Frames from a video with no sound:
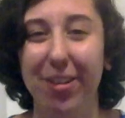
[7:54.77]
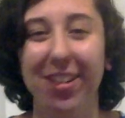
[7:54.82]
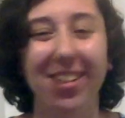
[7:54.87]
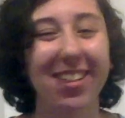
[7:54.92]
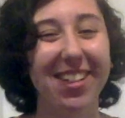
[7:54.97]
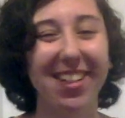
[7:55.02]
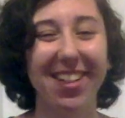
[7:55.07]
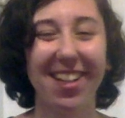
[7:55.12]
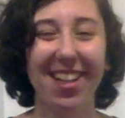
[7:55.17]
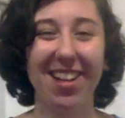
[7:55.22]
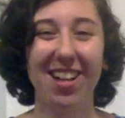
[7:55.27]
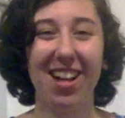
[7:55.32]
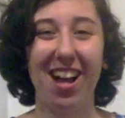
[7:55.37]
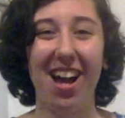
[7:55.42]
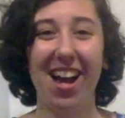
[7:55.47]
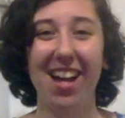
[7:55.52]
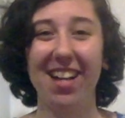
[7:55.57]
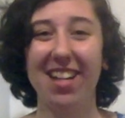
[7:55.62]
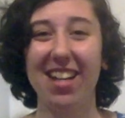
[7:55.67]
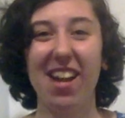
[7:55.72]
We're gonna
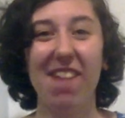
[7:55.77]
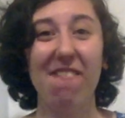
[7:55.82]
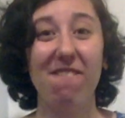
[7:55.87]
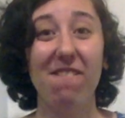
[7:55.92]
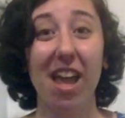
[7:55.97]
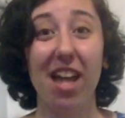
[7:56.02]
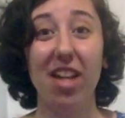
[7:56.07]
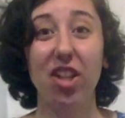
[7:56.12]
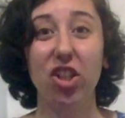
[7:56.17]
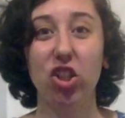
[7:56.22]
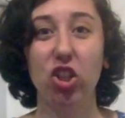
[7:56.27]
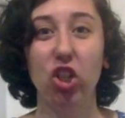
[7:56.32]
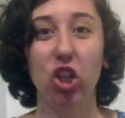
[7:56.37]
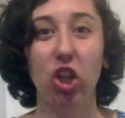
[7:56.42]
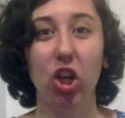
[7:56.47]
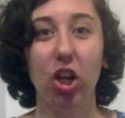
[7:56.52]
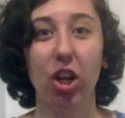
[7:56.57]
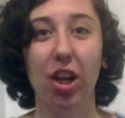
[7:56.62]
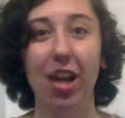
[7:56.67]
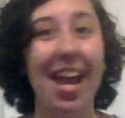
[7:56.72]
find adventure